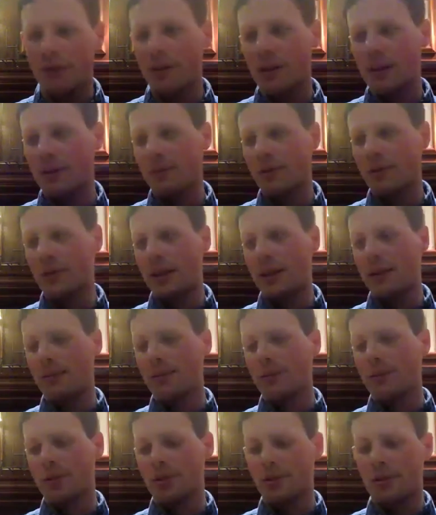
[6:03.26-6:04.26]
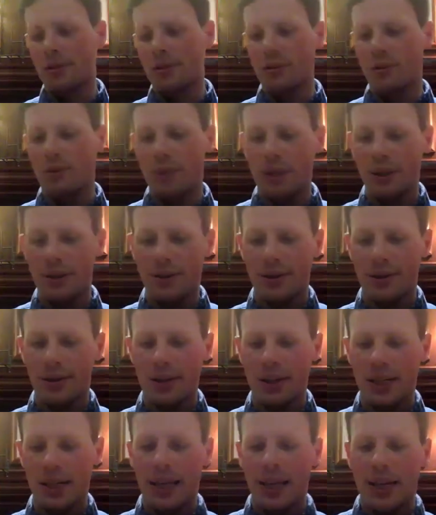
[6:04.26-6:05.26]
for themselves was
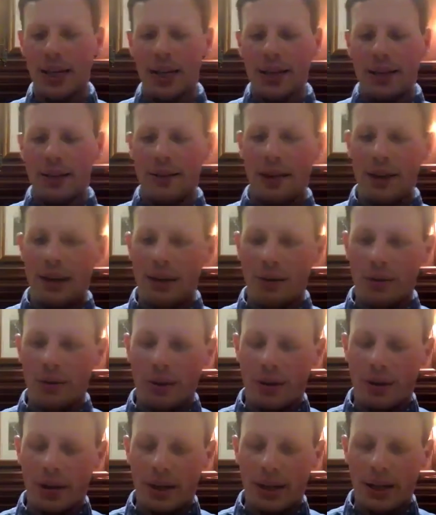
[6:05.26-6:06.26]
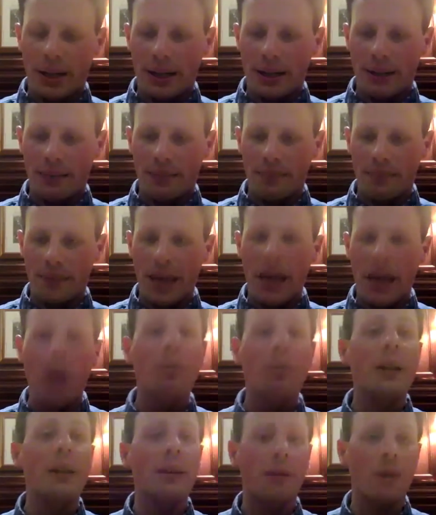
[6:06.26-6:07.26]
they were um,
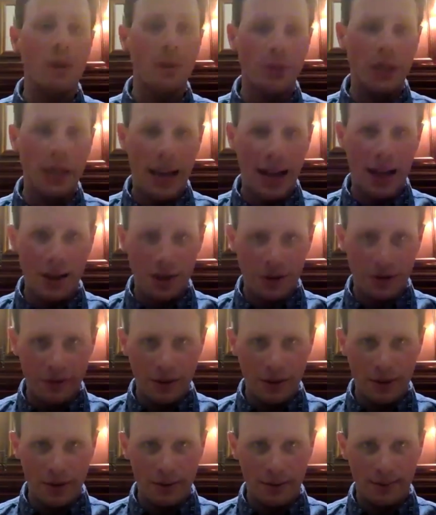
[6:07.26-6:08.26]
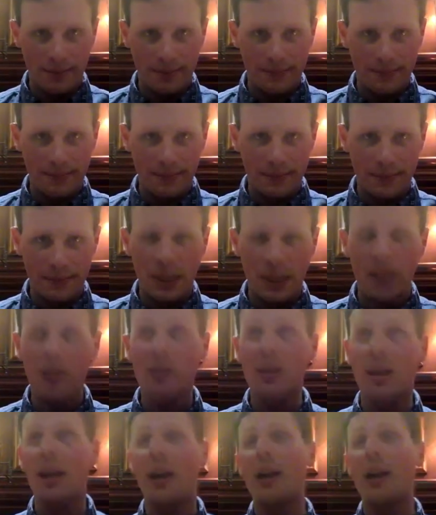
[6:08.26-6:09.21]
helping their own cash flow. And to